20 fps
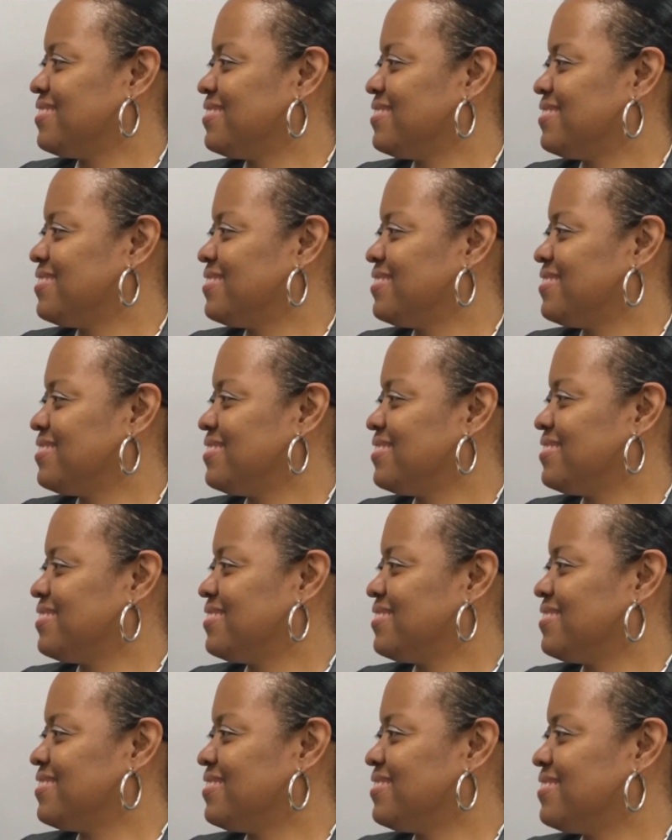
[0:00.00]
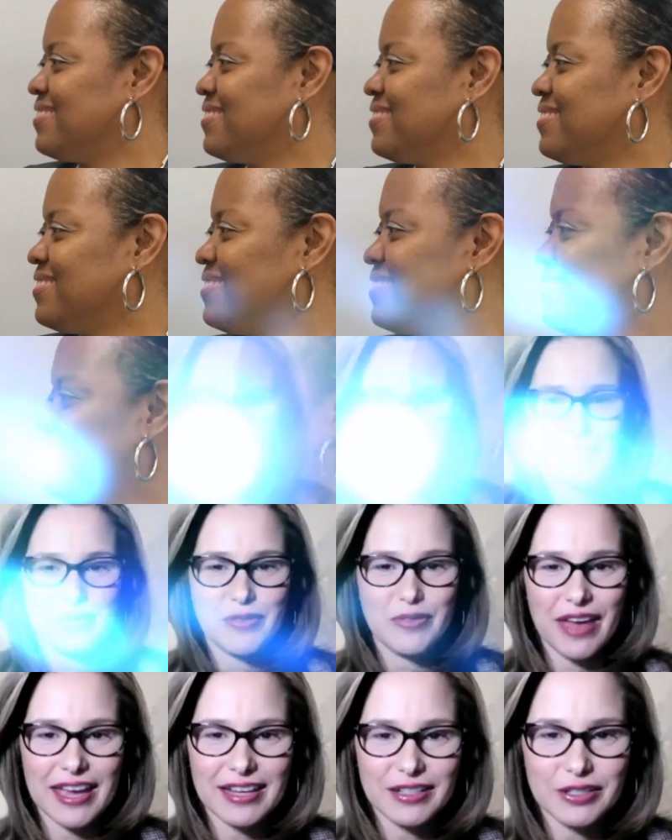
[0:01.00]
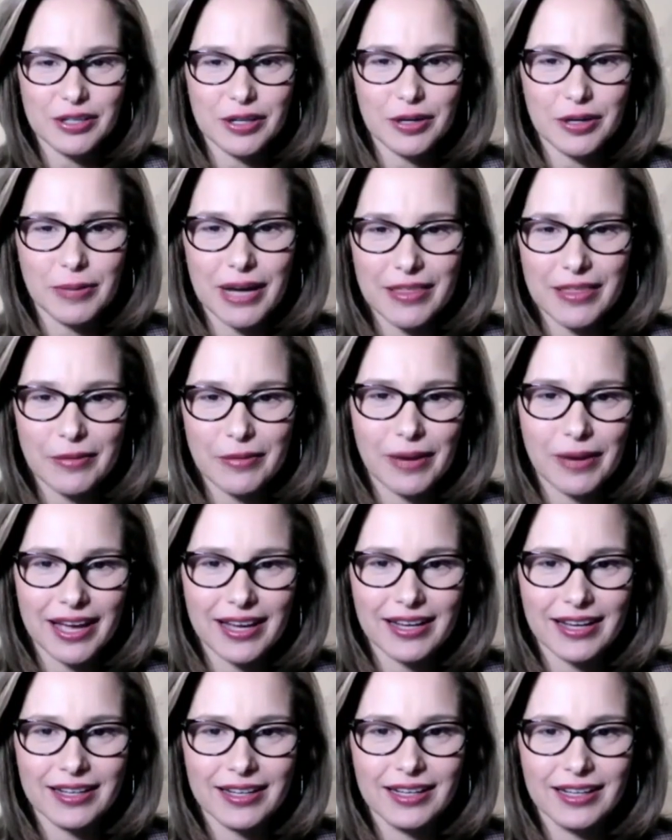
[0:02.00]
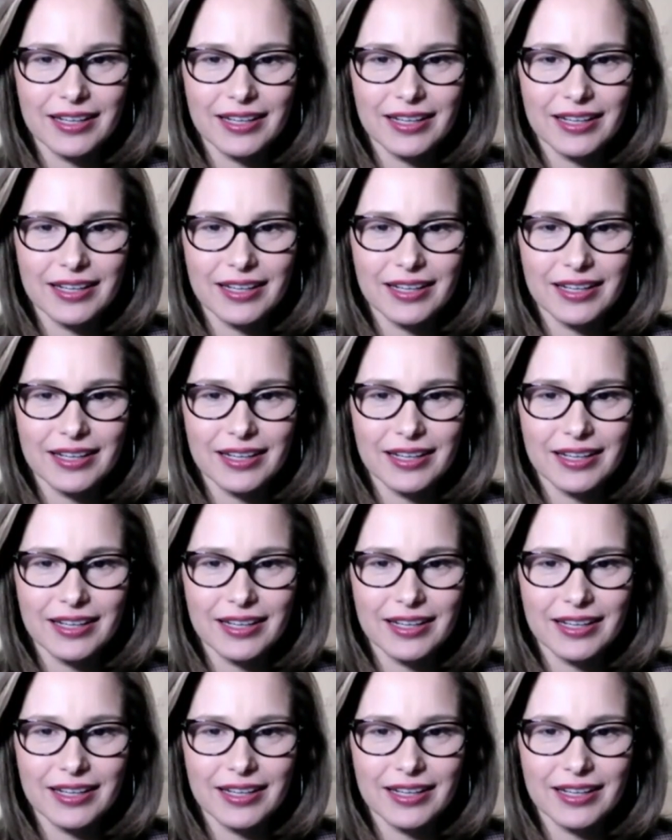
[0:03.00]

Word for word: Freeman Davis. Have you thanked her, by the way?